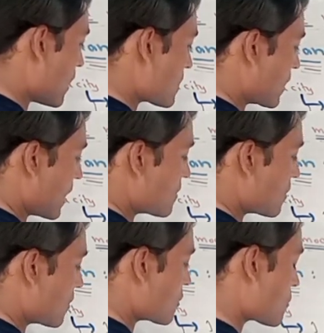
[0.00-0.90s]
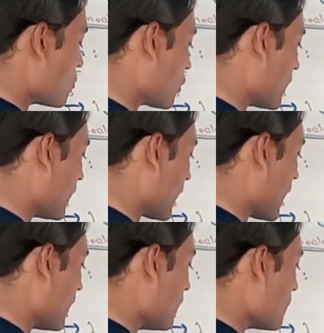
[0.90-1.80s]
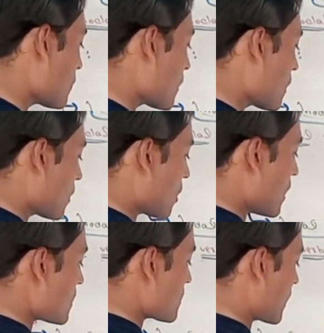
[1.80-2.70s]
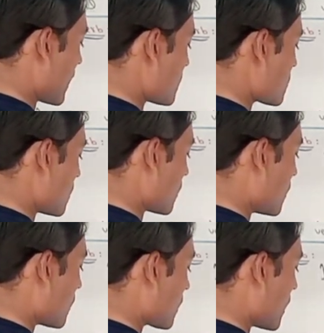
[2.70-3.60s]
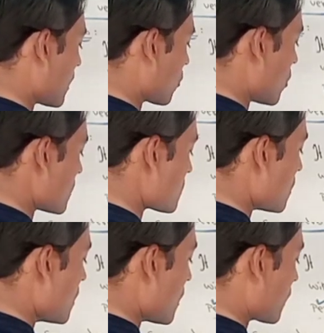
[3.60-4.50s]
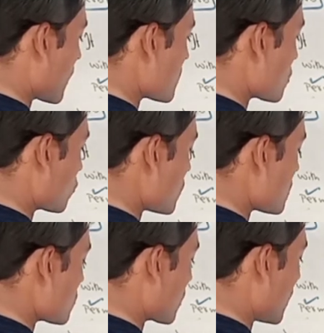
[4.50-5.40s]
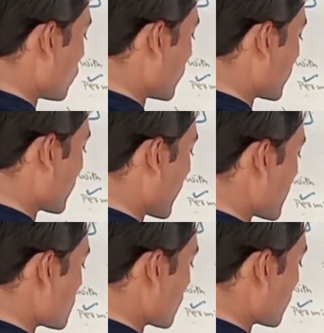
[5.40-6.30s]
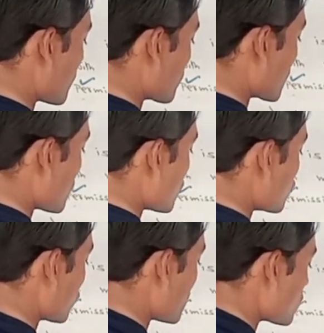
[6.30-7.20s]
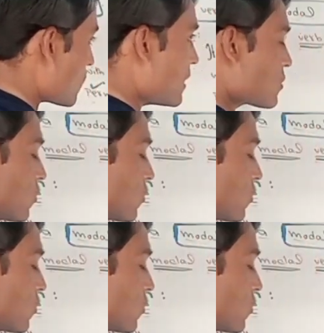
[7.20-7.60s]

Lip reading: cause cancer. Smoking can cause cancer. Can cause cancer. This is called what? Cancer. So this one